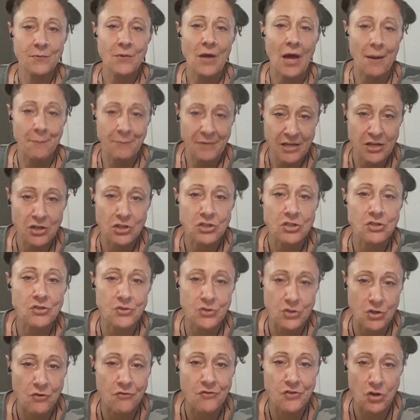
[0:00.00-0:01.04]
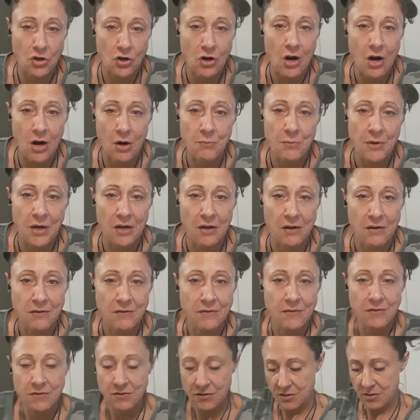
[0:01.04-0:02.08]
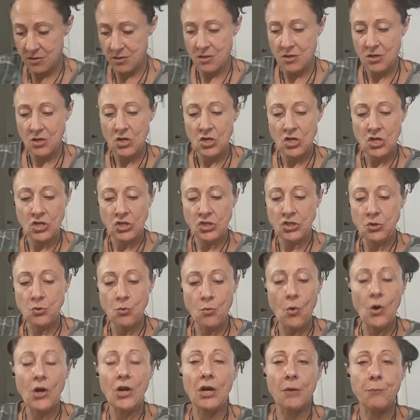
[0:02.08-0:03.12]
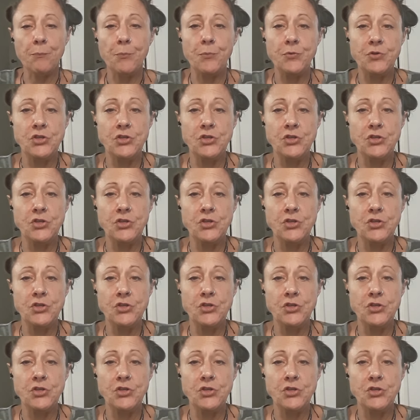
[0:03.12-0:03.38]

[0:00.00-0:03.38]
I'm here to serve your karma. Do you want